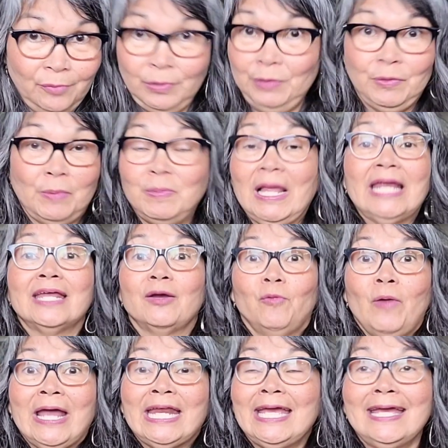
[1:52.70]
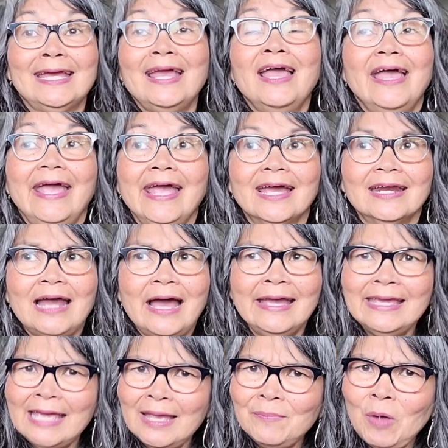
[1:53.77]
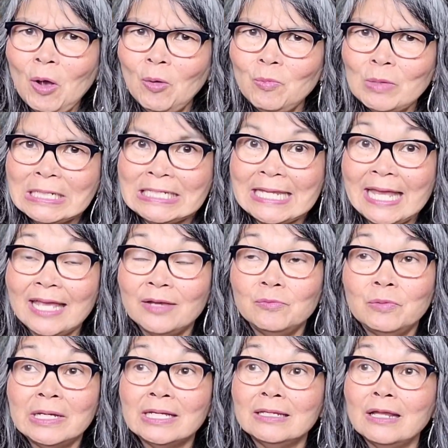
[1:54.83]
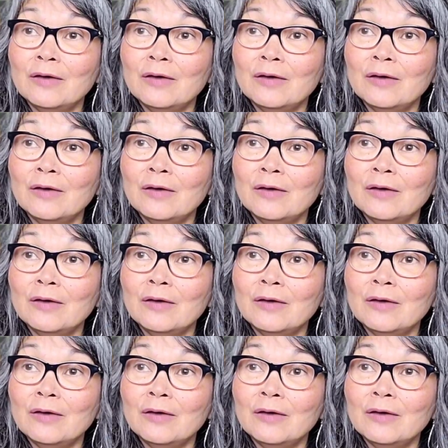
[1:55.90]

were planning a wedding, and I came home one day with